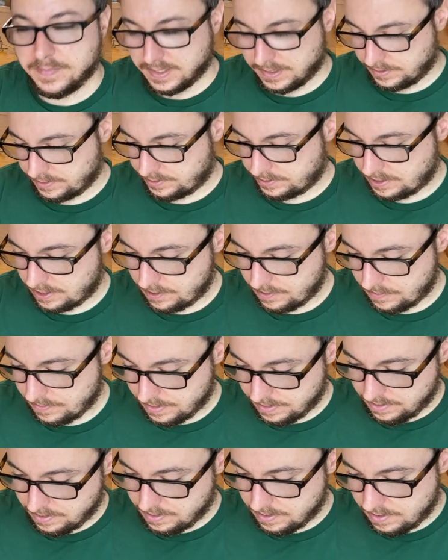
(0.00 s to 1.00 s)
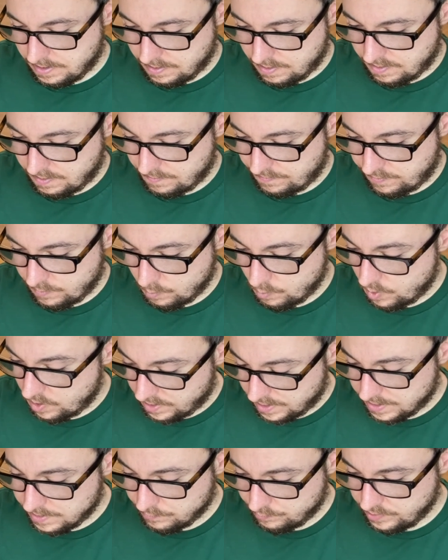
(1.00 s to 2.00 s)
So from what
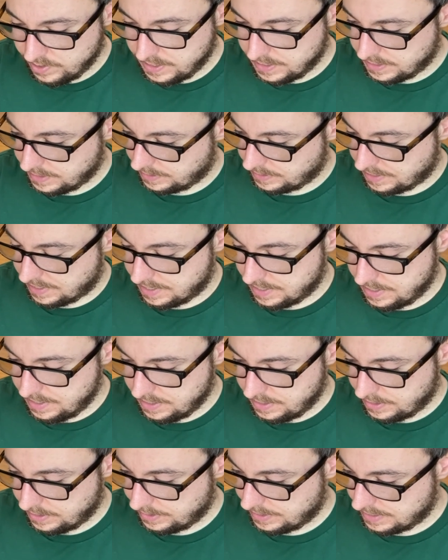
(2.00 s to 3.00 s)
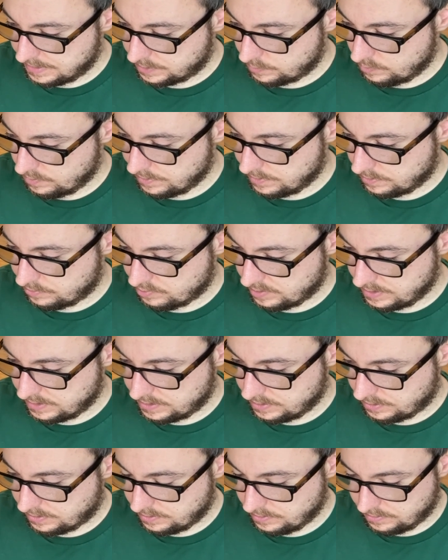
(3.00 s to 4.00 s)
I'm reading there, that's what the greater
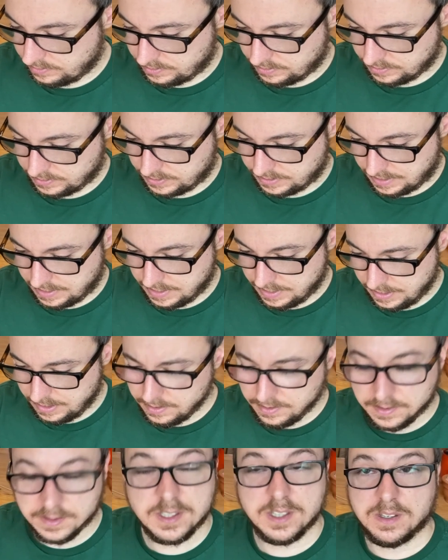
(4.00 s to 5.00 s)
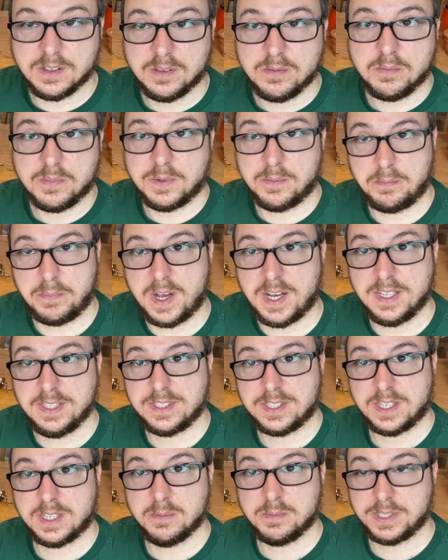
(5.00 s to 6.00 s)
good are saying, so
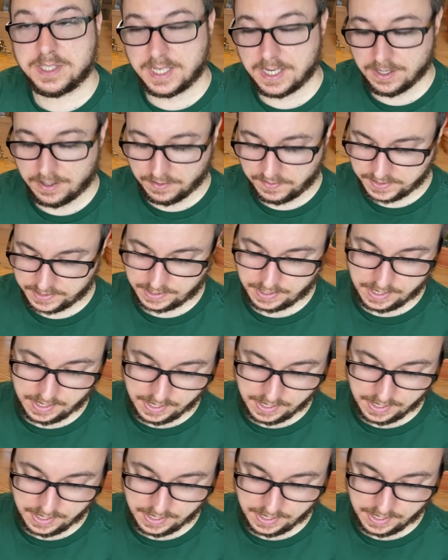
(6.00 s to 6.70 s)
Pinter themselves.